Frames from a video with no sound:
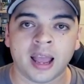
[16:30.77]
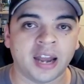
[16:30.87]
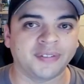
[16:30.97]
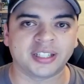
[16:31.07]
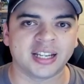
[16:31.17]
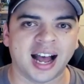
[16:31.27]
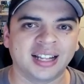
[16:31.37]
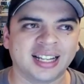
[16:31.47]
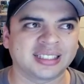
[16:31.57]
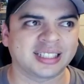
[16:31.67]
And if it's
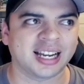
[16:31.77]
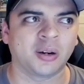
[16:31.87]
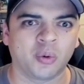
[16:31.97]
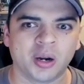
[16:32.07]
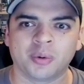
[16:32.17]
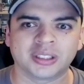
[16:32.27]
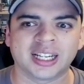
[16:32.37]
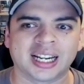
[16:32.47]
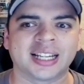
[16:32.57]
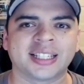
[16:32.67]
not, that's kind of weird. Once
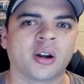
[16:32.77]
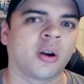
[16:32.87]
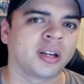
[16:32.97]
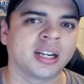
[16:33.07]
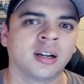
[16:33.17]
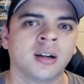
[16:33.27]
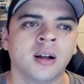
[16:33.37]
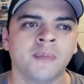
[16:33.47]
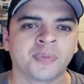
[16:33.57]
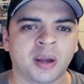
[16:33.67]
again, like I said earlier,
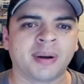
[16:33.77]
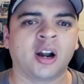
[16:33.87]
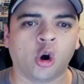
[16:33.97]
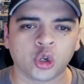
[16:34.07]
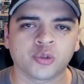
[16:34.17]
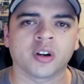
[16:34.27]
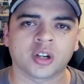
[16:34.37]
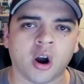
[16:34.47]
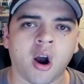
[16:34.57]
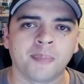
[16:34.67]
about an ultra rare
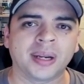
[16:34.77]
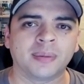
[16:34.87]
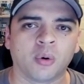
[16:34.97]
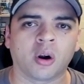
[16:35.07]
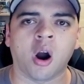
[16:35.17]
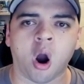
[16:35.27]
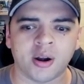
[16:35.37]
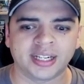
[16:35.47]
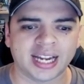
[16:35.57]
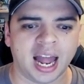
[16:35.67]
card being more hard
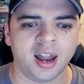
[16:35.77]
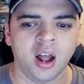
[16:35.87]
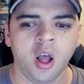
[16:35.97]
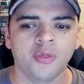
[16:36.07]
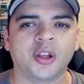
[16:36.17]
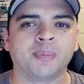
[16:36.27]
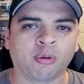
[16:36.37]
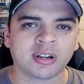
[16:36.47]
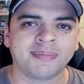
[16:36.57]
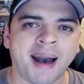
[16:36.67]
to get than
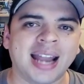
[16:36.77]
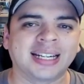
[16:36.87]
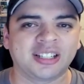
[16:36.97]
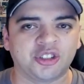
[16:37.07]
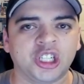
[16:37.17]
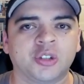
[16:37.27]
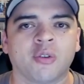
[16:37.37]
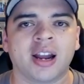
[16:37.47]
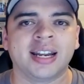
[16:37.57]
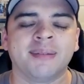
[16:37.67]
prismatic secret
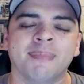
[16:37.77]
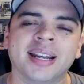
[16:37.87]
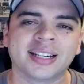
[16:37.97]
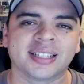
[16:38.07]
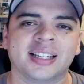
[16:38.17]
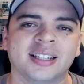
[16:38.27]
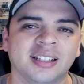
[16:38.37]
rare in a MegaTin.